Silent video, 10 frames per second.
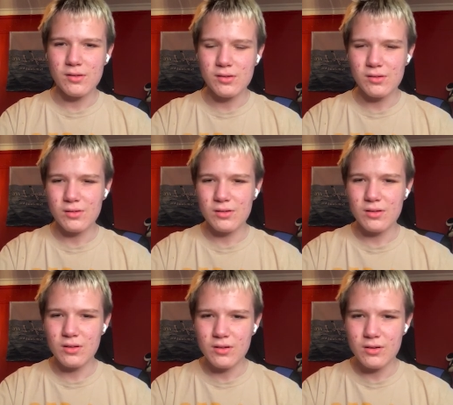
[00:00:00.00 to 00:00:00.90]

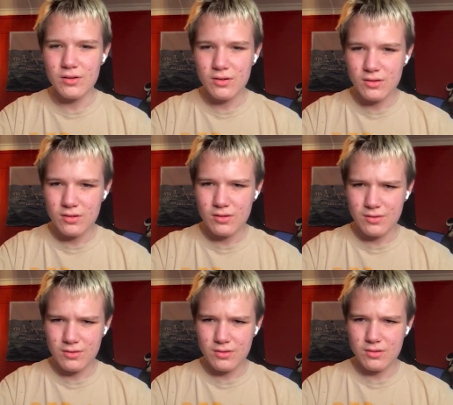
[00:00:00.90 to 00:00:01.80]

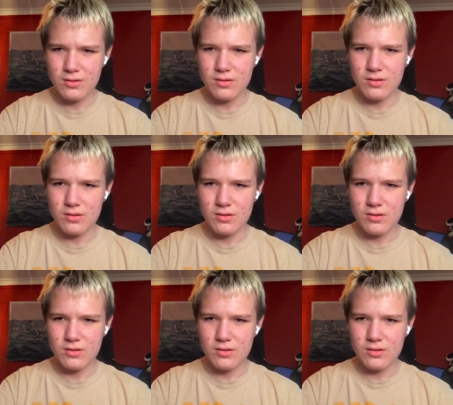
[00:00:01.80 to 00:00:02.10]
[no speech]